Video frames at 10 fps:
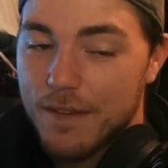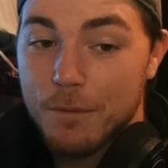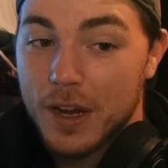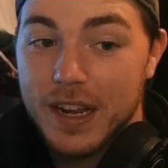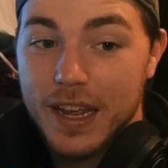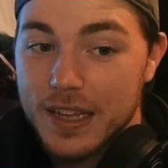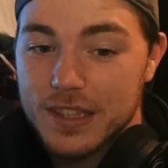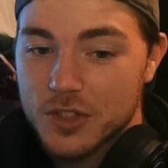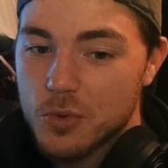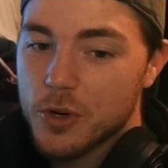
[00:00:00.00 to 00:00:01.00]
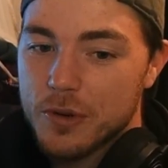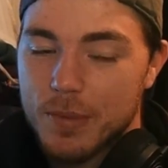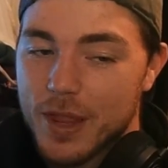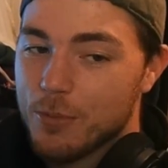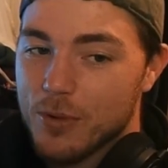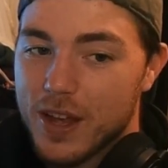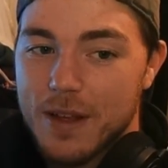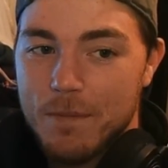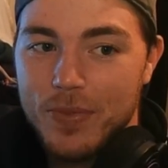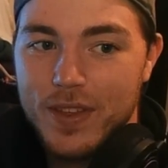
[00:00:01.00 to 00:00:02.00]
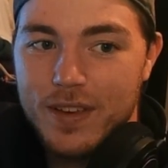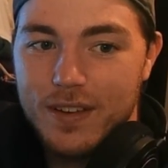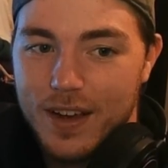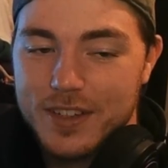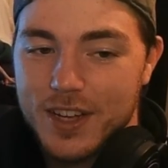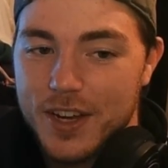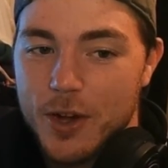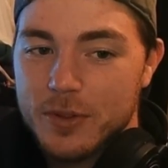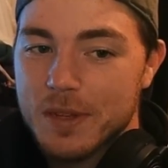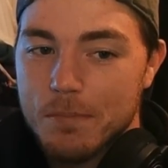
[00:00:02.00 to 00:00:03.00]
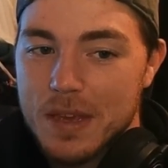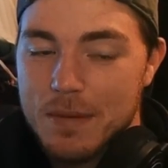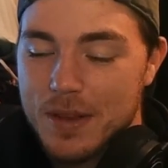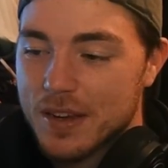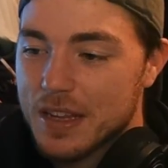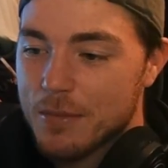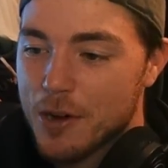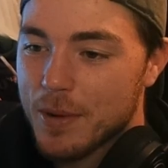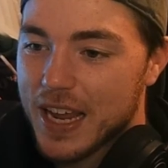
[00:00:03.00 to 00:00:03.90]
fucking hate this word, by the way. I know it's a meme in Nemo, but I